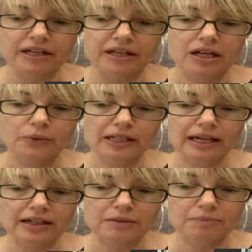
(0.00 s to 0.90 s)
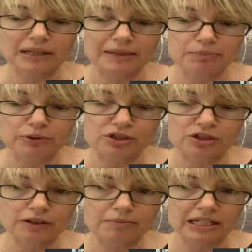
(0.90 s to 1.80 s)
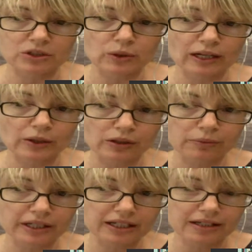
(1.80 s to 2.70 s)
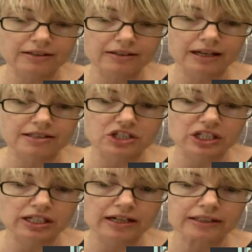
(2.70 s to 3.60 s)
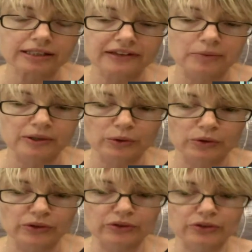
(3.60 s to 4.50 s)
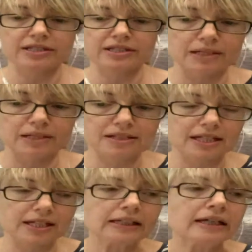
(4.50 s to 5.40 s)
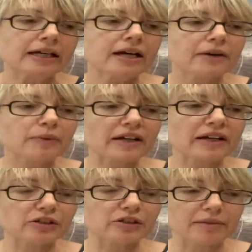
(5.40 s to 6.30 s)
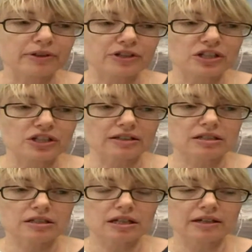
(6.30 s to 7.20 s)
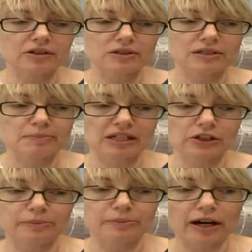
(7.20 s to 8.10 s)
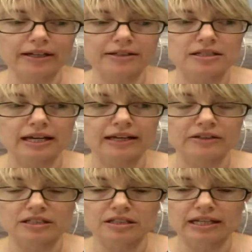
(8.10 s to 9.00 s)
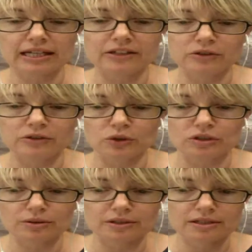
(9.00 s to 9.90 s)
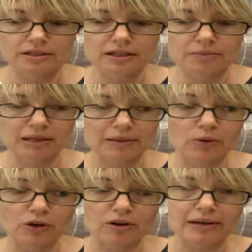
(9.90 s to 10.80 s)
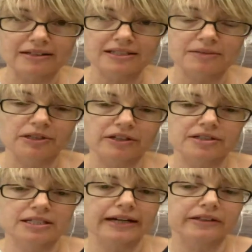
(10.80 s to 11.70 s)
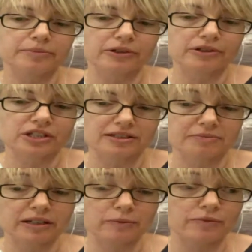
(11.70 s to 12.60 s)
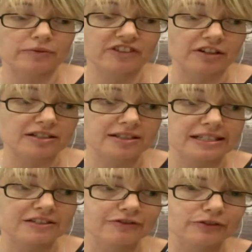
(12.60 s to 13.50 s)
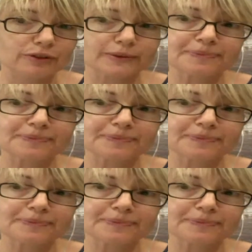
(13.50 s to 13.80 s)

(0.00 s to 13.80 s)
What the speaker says: we had a big push for Mental Health Week last year, and that went all across the ABC. And we had a great project called Speak Your Mind, and Ian will talk to us a bit more about some of those tailored projects. They've been very successful.